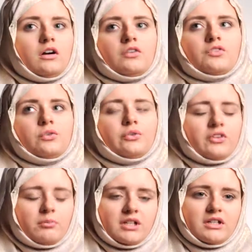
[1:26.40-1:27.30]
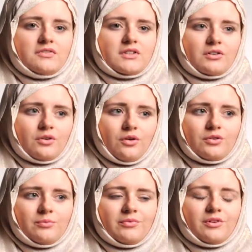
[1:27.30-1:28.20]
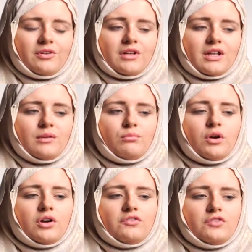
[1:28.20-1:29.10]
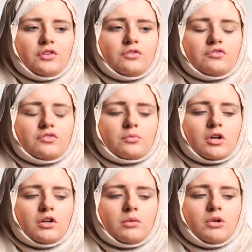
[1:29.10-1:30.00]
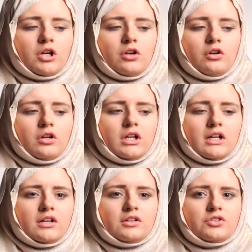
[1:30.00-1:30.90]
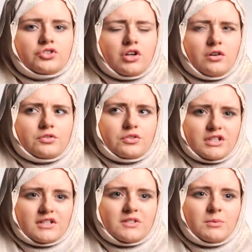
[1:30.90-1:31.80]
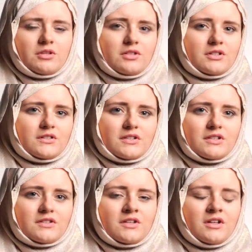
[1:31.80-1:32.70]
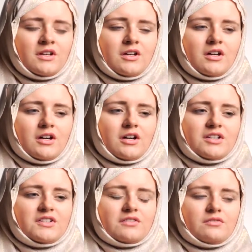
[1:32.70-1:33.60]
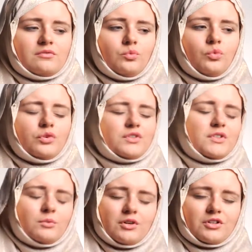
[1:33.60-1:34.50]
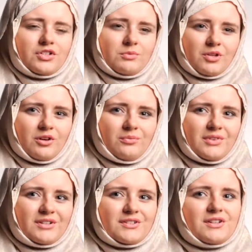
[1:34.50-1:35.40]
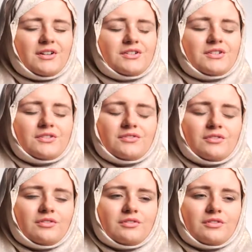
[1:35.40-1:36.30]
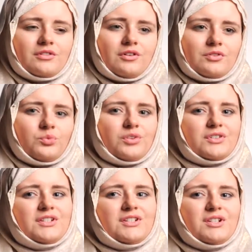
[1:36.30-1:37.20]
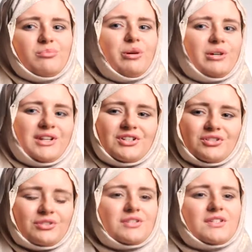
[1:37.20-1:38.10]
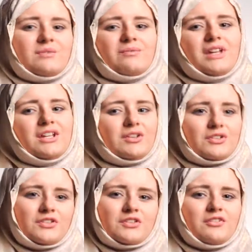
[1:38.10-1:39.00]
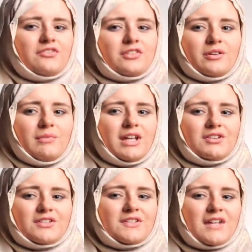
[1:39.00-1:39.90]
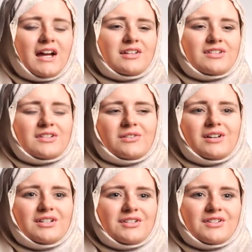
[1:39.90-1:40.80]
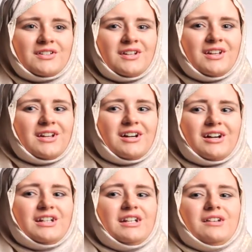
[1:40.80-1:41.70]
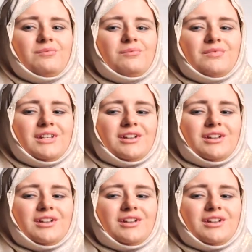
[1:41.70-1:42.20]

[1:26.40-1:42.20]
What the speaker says: of course, I believed in God, but in my view, from kind of my earlier childhood experiences, I didn't want to worship God because I just thought God wanted to punish us and make us suffer and make us sad. So I just didn't